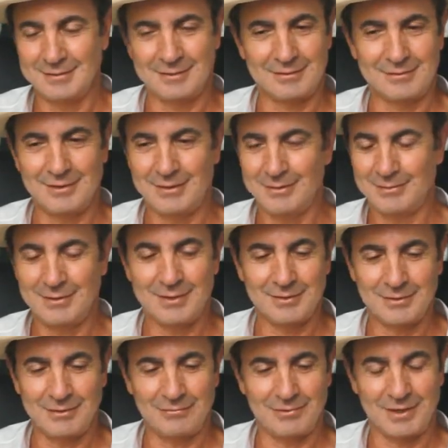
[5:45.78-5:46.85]
Really, really
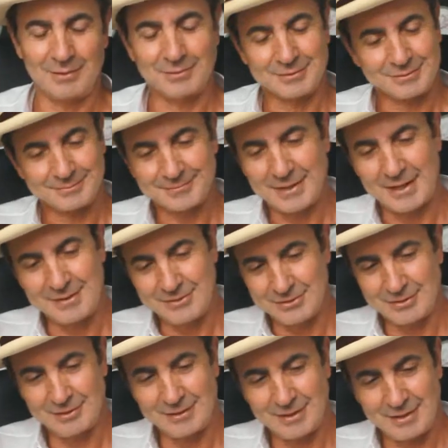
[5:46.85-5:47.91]
great flavors. I
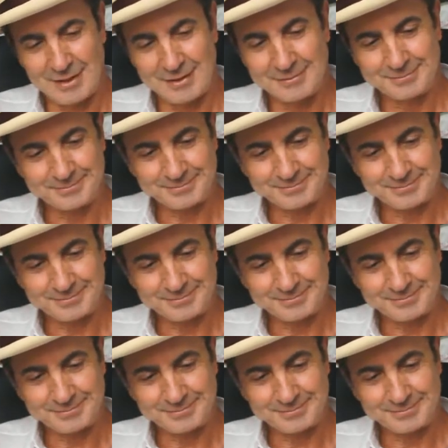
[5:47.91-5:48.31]
enjoy it a lot.